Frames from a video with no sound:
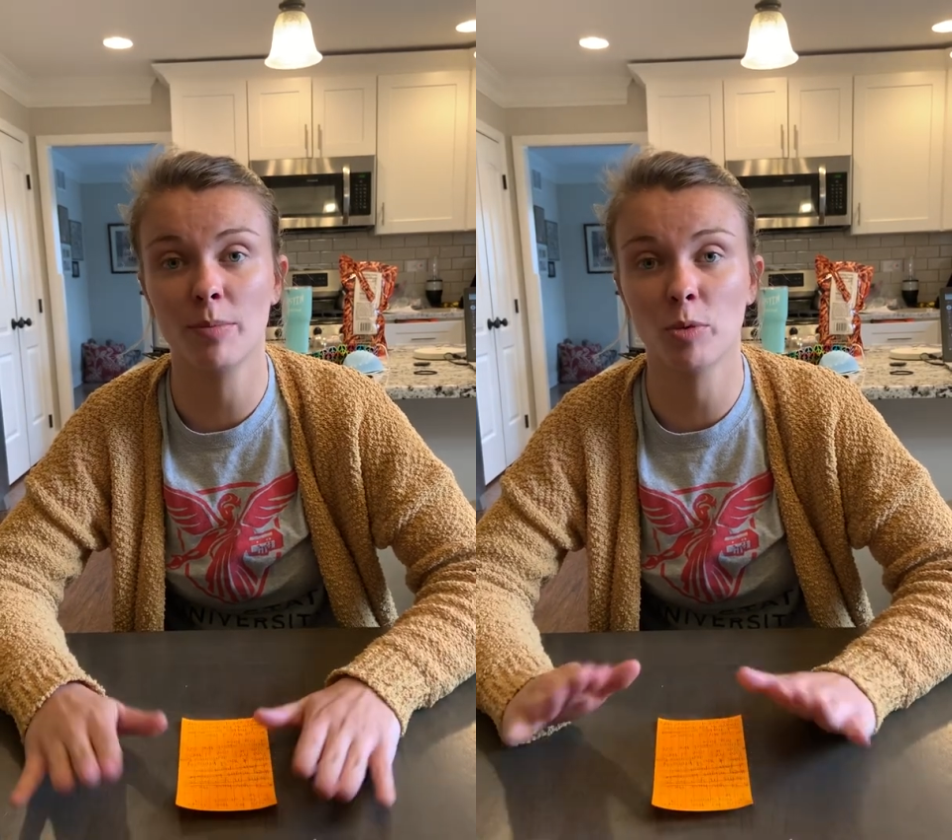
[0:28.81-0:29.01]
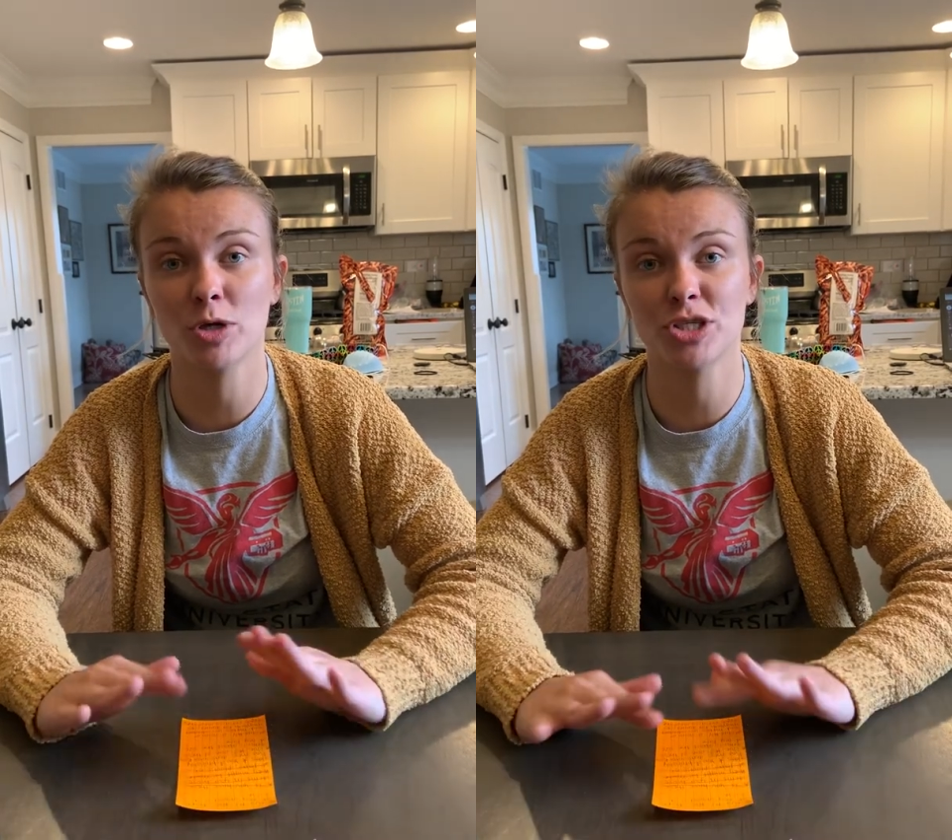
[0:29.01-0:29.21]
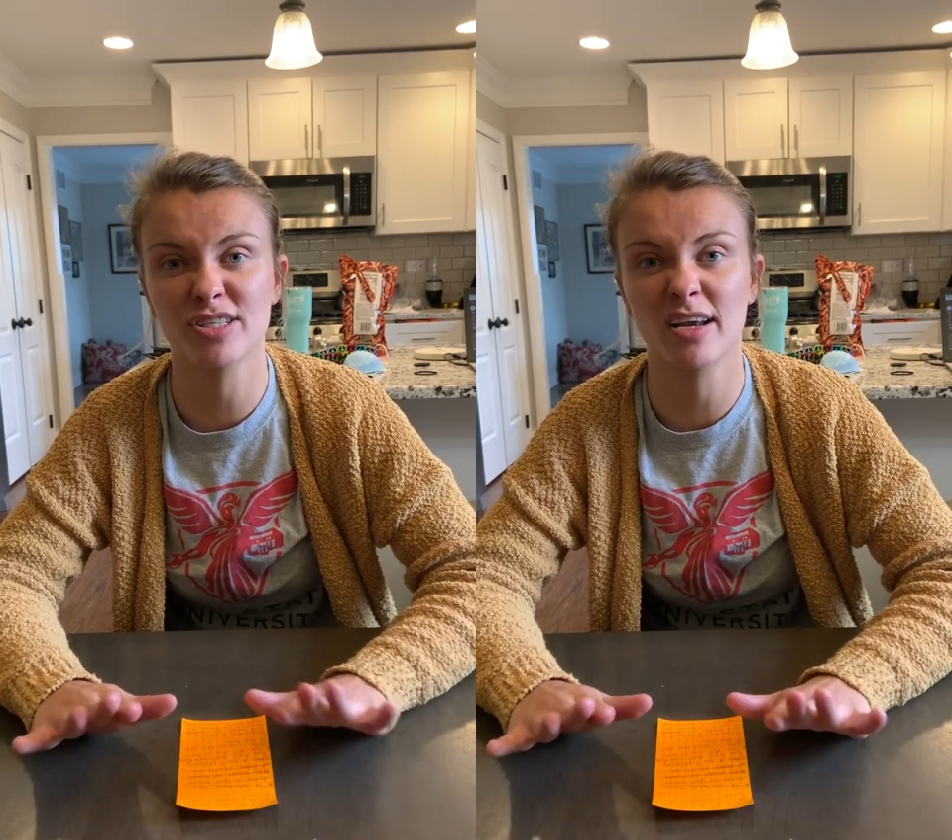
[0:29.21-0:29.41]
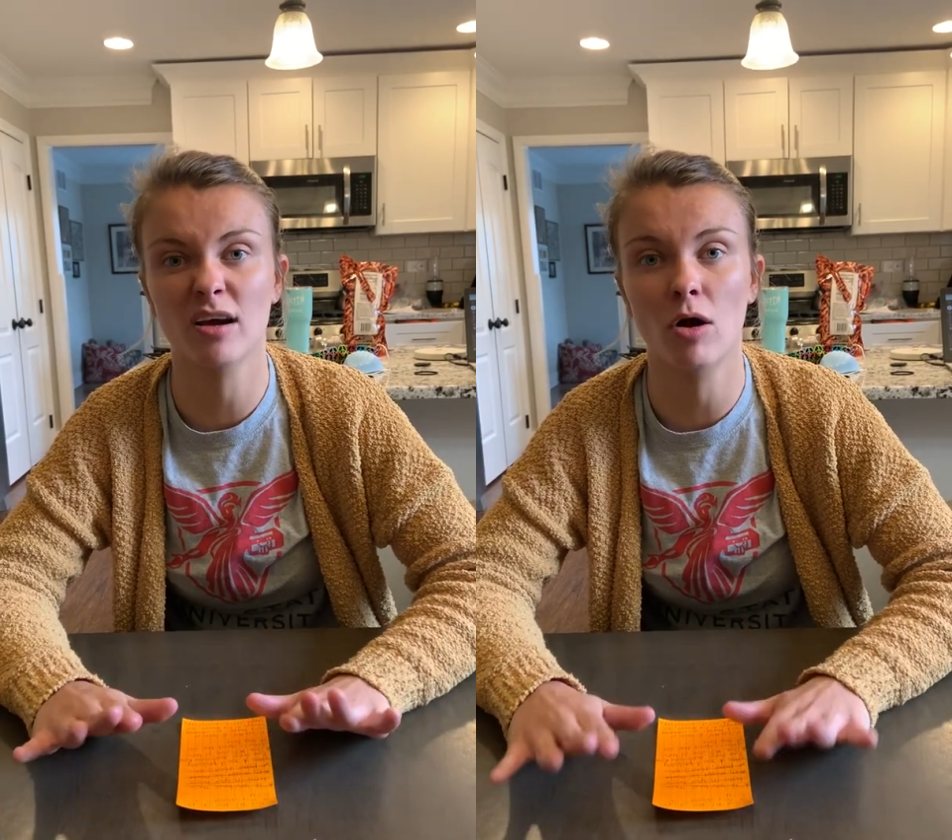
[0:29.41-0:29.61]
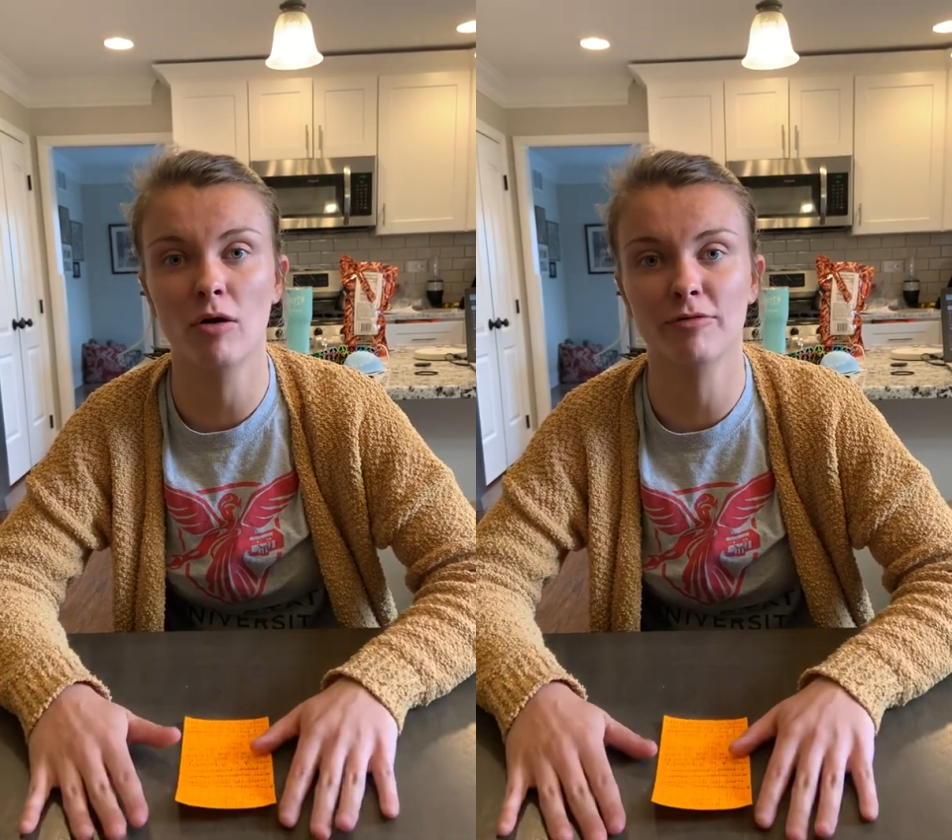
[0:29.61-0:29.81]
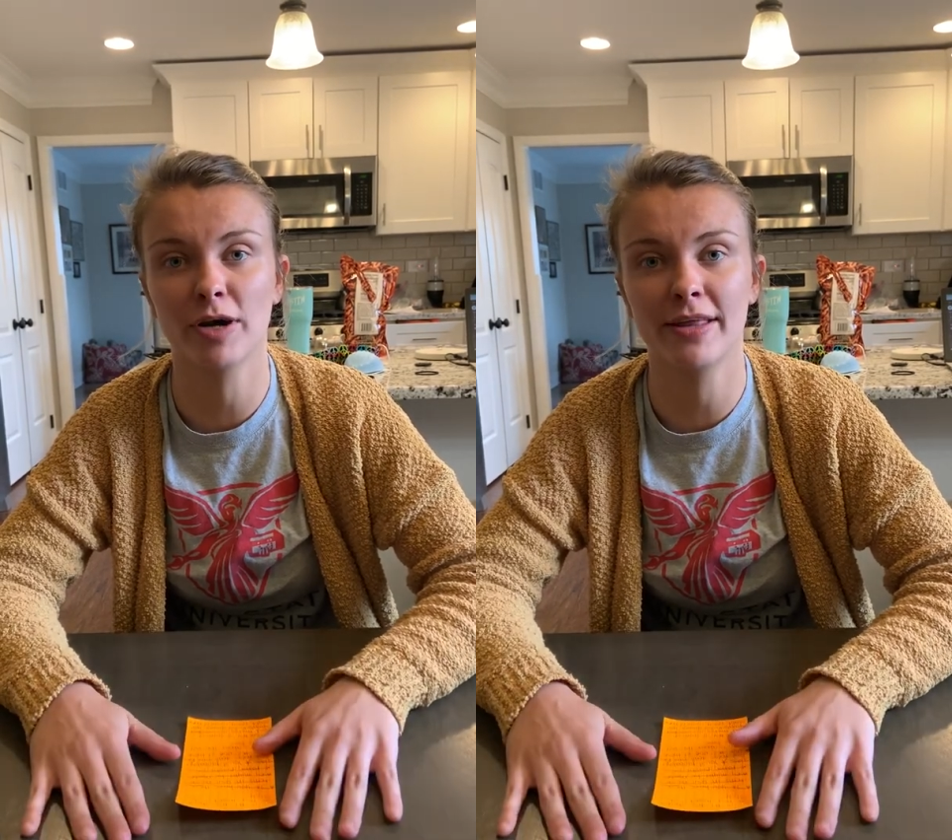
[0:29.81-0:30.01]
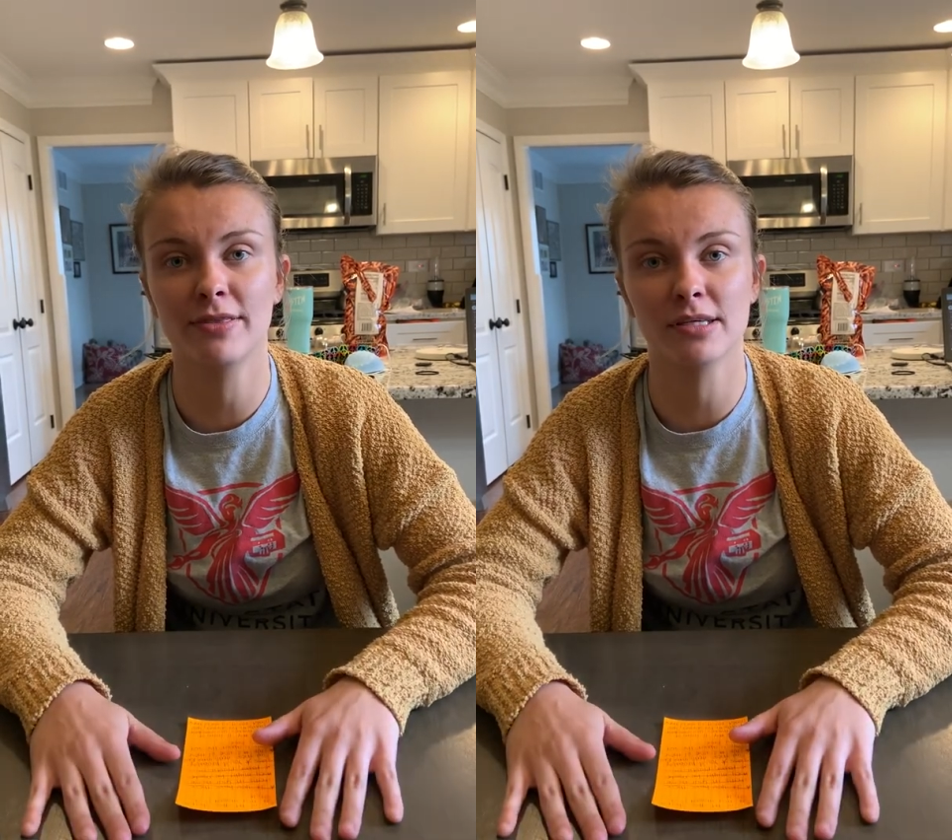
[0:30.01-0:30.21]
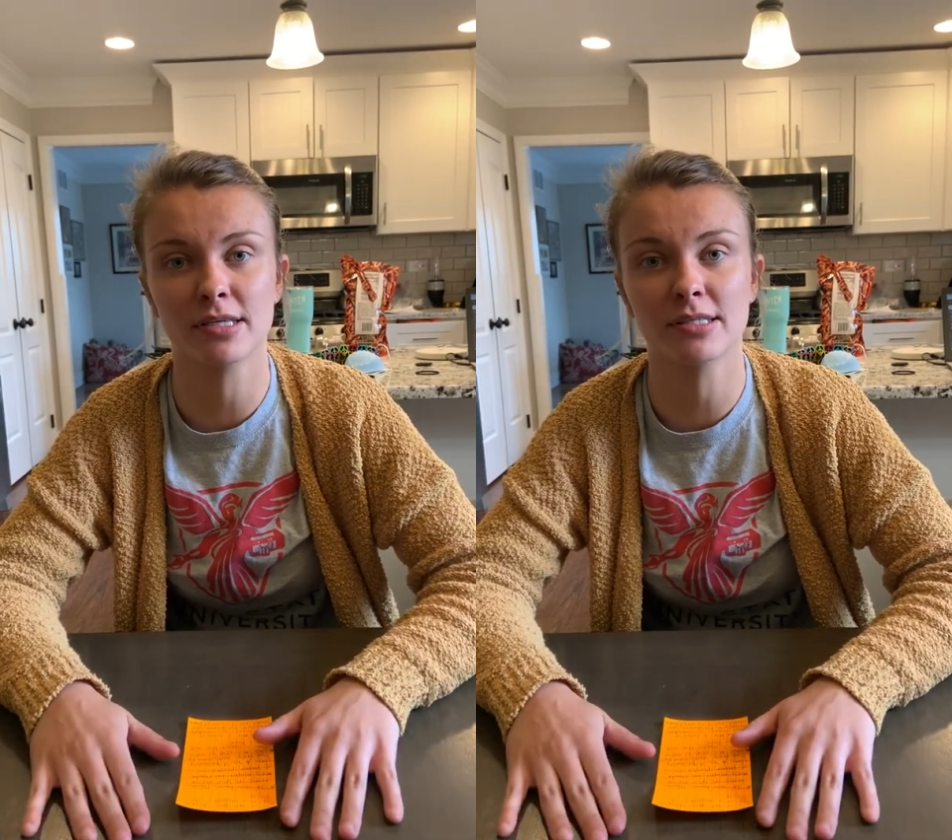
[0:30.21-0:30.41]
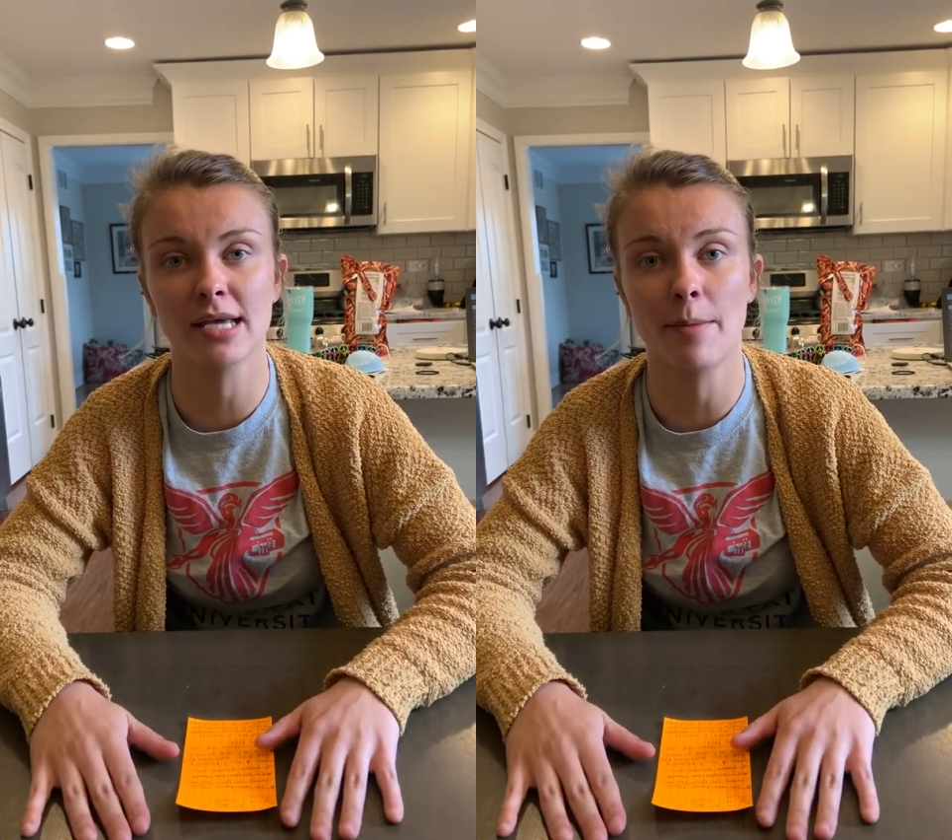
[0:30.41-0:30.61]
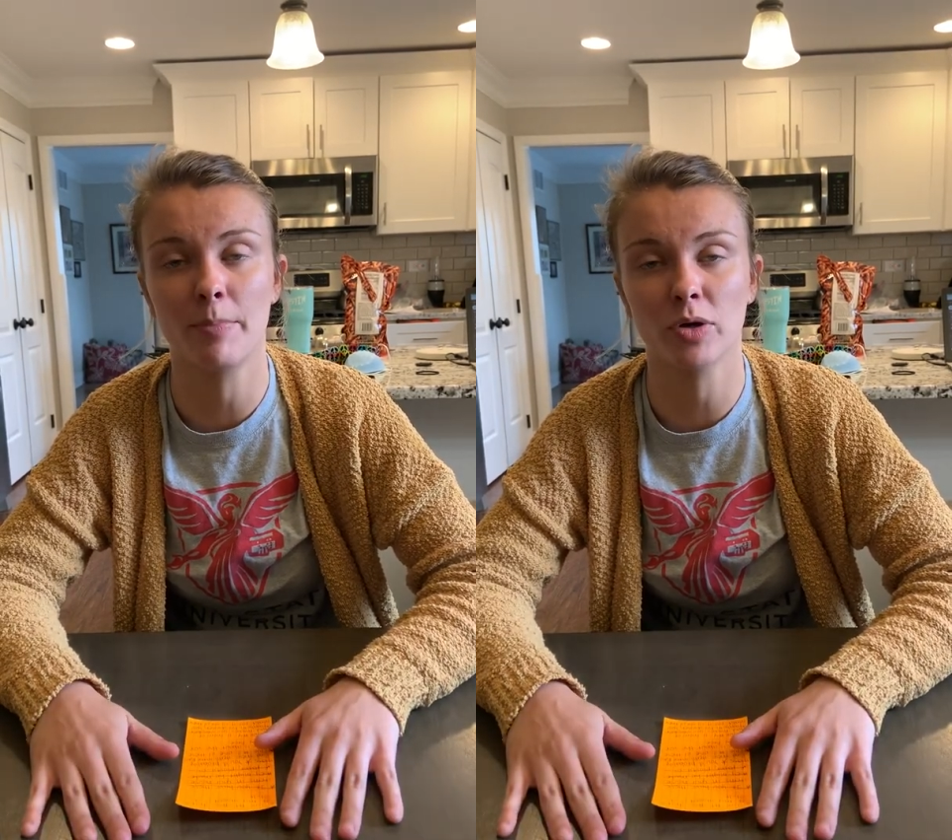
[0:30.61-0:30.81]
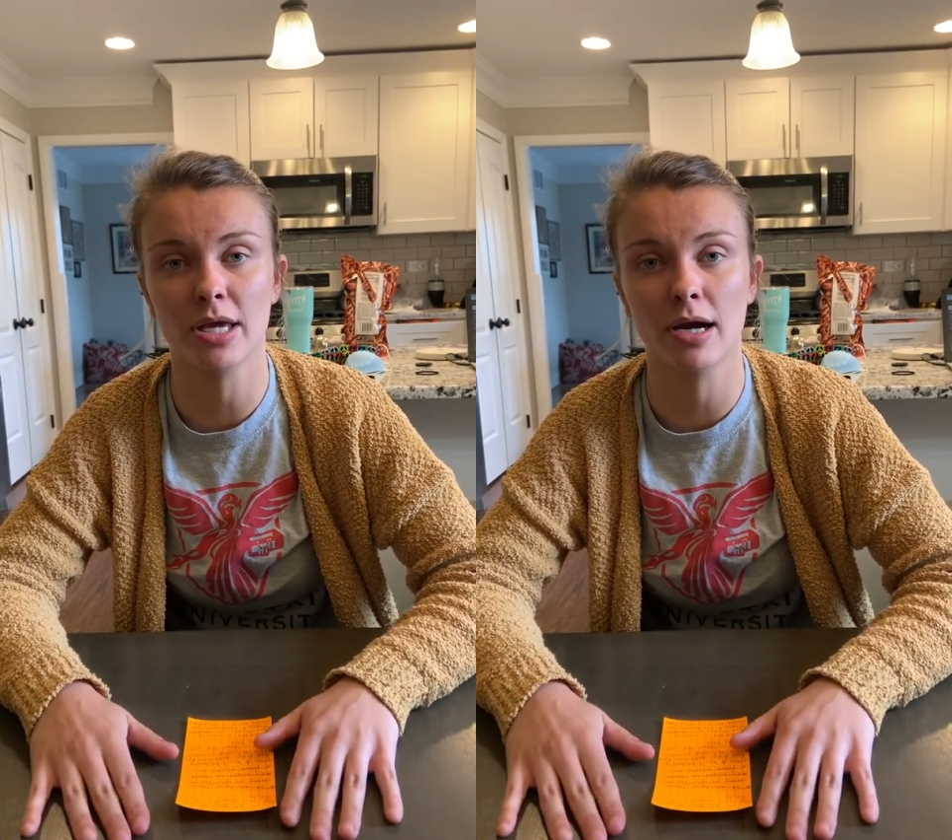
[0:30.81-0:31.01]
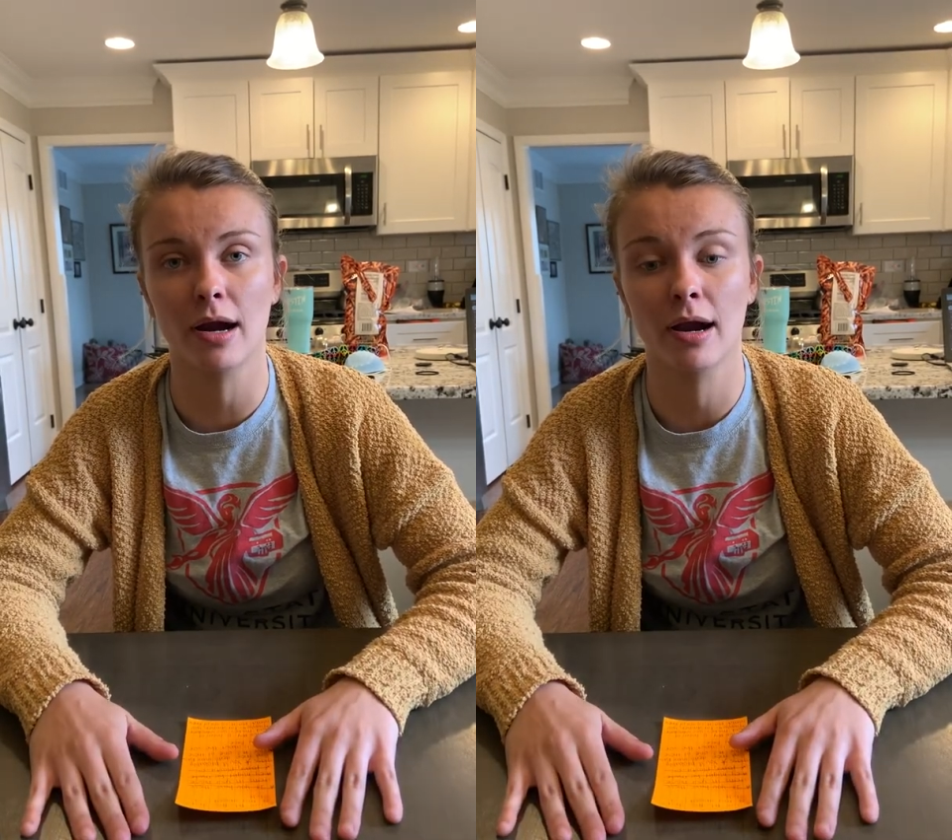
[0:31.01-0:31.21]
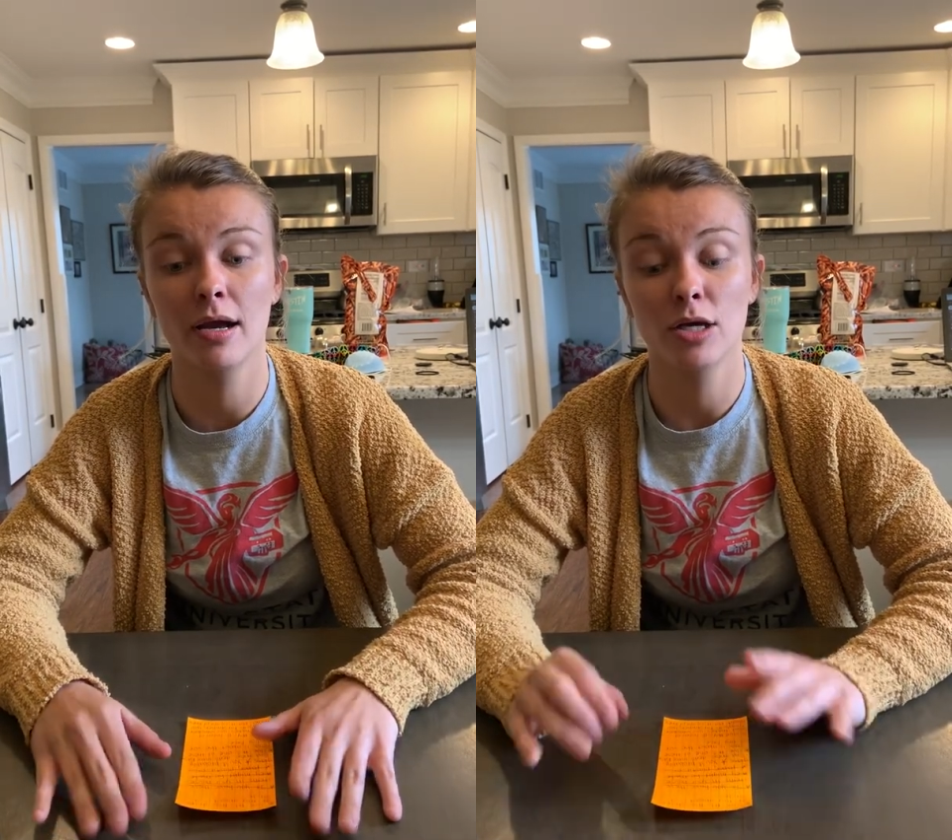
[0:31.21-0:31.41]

but we're just gonna go over it in this example here.